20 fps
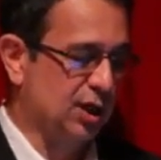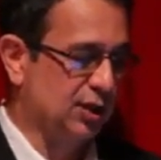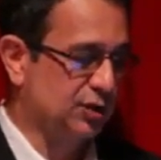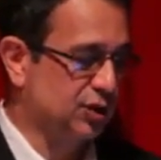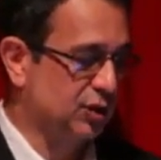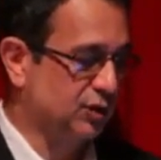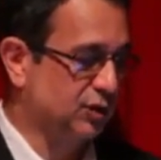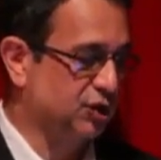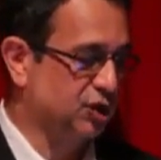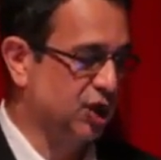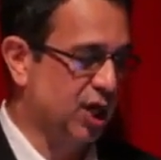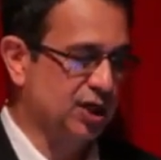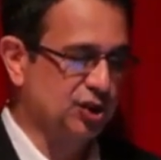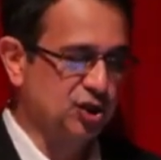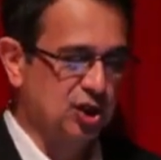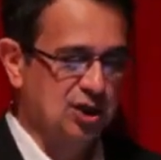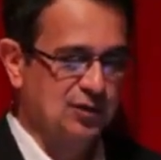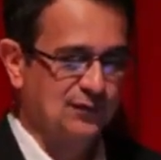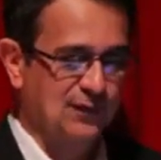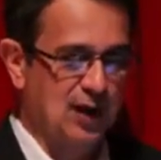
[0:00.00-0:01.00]
So the
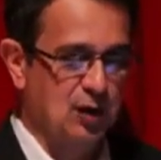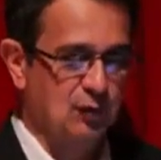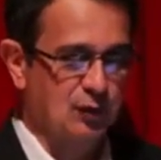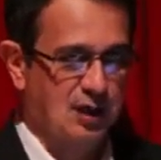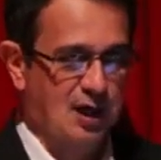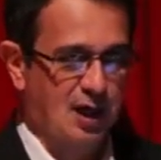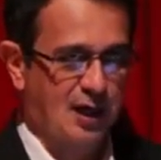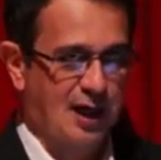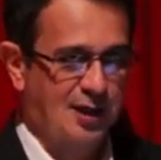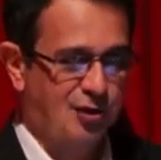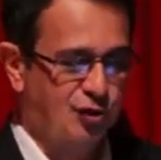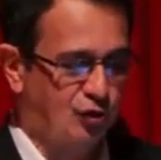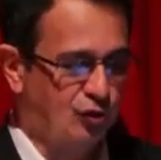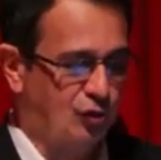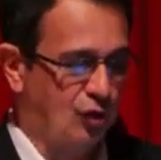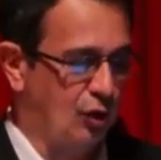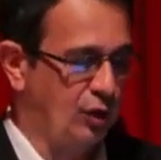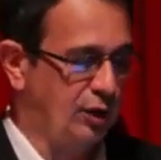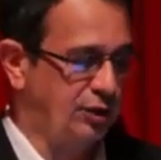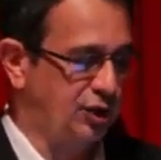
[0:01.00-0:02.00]
JHS found in our
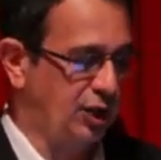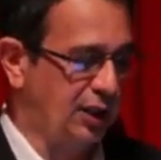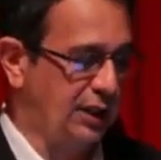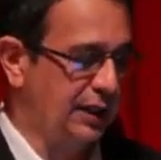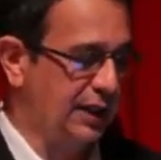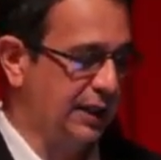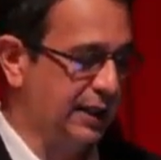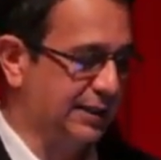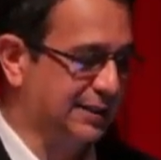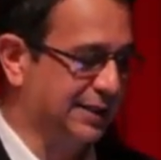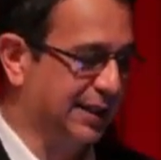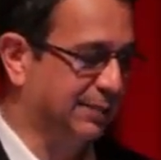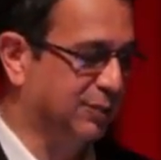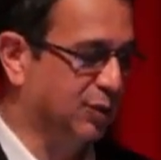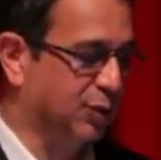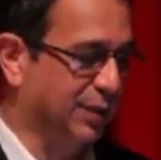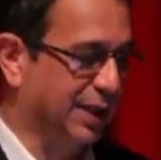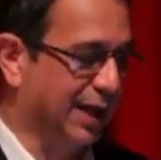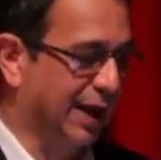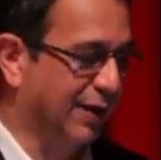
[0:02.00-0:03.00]
gastroenterology clinic seemed
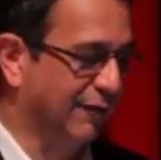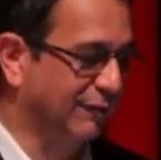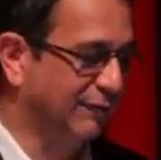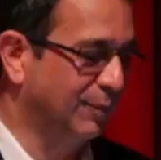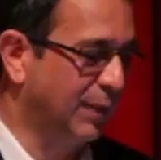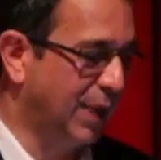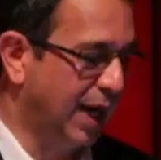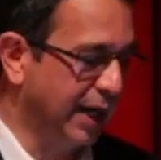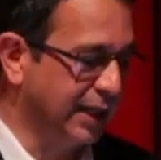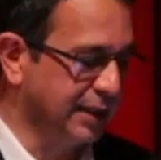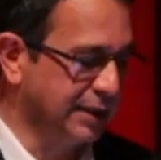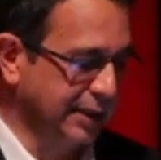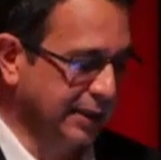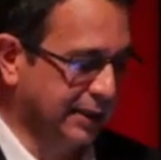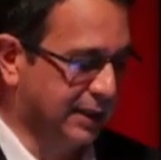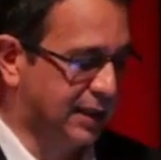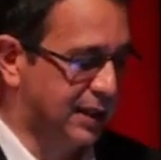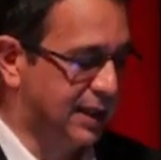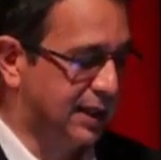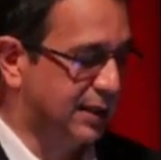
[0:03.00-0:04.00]
to have
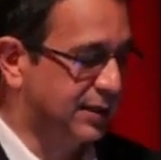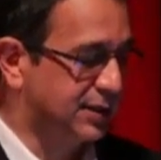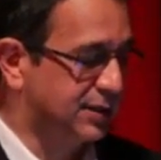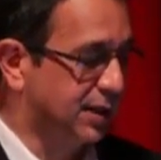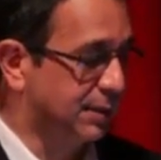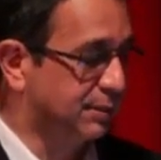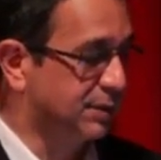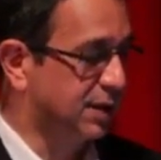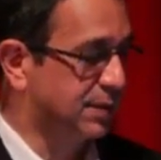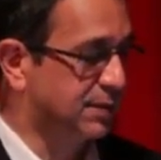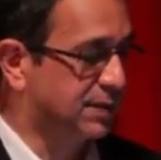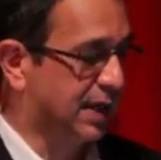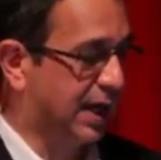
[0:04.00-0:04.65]
milder symptoms.